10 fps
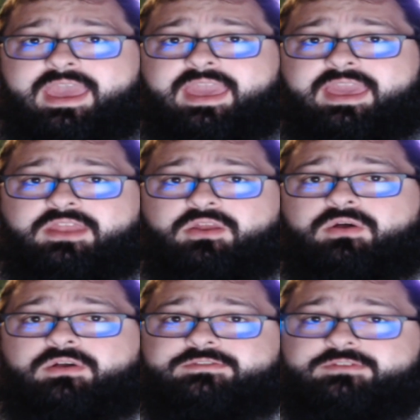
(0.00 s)
and
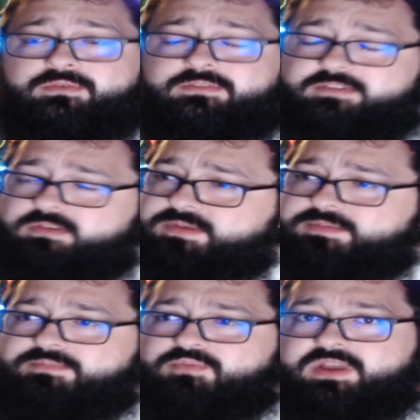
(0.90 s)
also still be
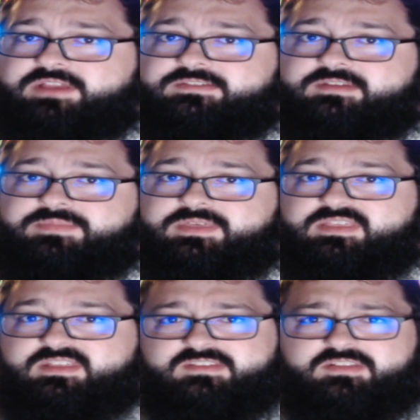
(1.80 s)
able to bring
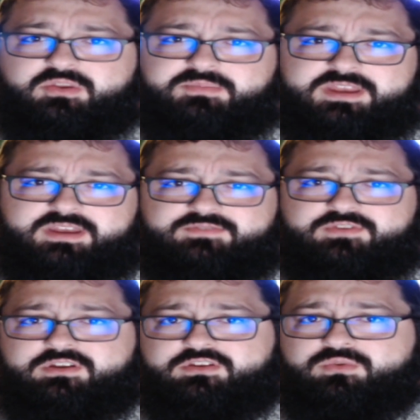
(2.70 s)
something that's a little bit
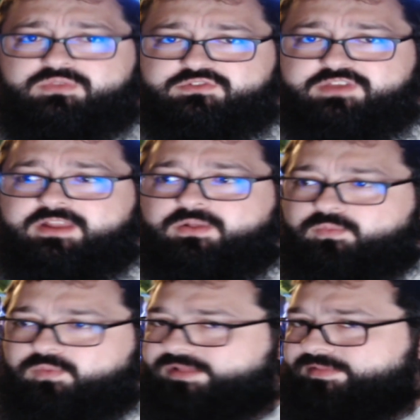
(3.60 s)
different to the channel,
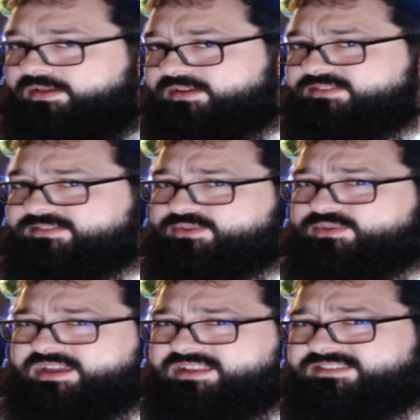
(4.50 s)
while also
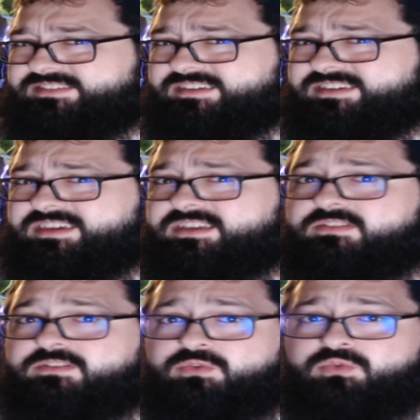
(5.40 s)
kind of sticking
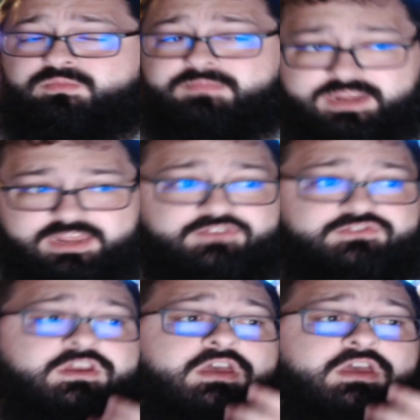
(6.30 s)
to my niche.